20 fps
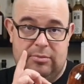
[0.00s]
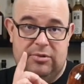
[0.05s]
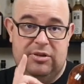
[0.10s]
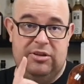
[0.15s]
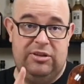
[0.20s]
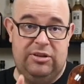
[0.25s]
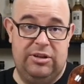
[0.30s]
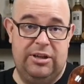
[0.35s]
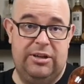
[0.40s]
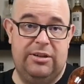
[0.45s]

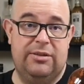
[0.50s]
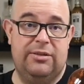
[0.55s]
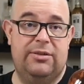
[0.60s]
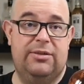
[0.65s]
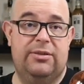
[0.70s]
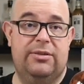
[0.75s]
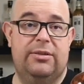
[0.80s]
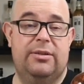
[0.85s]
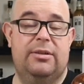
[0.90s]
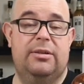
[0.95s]

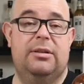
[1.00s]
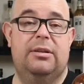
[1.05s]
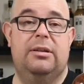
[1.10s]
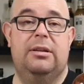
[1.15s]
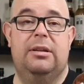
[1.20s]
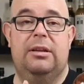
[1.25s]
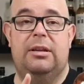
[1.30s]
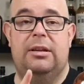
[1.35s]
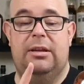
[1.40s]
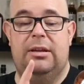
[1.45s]
Since
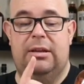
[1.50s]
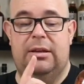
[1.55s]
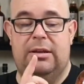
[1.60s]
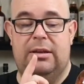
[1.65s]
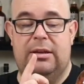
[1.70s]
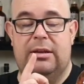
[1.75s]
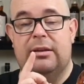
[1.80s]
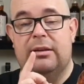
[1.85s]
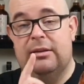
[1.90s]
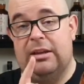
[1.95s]

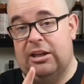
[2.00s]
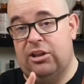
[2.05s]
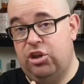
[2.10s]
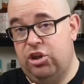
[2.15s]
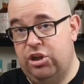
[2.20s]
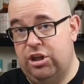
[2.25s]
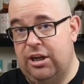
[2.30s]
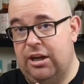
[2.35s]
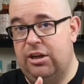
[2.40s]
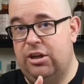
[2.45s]
that
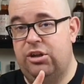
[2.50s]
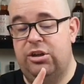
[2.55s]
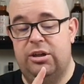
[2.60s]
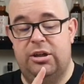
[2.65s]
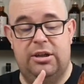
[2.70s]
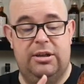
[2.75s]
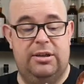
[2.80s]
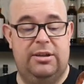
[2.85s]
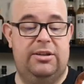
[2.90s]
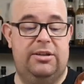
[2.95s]

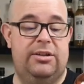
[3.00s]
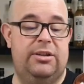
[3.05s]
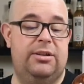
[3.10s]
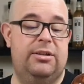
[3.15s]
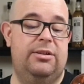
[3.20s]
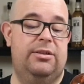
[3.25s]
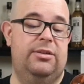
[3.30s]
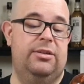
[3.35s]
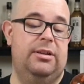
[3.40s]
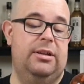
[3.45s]
change,
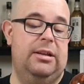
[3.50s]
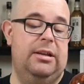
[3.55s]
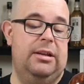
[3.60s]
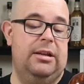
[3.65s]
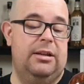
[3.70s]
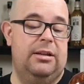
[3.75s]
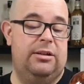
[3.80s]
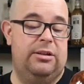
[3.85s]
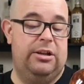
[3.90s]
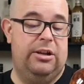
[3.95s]
since
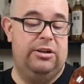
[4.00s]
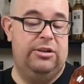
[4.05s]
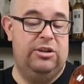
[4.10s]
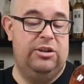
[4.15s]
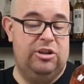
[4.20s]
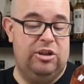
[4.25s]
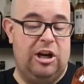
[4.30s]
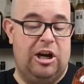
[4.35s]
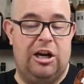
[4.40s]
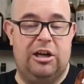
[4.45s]
they
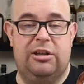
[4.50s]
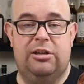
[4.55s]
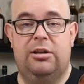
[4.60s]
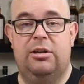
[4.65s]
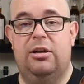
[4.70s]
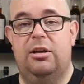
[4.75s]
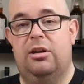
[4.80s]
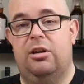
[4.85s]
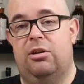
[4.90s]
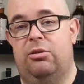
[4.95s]
start
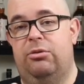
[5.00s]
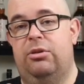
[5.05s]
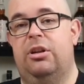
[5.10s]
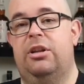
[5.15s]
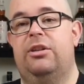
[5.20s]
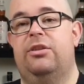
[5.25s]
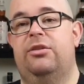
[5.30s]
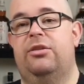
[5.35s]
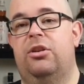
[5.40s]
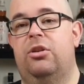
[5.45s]

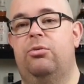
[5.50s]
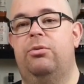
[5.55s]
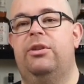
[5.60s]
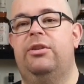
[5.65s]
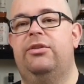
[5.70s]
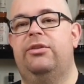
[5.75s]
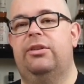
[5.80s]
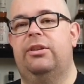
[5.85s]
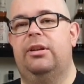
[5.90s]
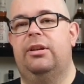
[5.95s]
release the
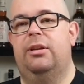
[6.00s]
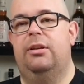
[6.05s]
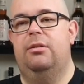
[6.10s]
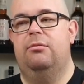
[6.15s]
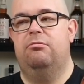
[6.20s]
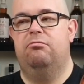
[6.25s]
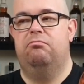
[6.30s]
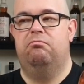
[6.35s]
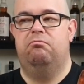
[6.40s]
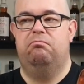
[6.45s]

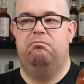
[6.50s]
whiskey